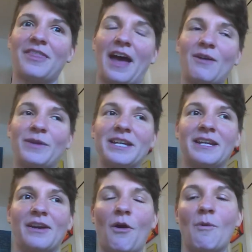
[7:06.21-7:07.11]
that we
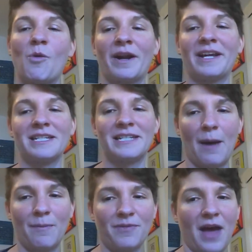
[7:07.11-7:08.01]
can go more in depth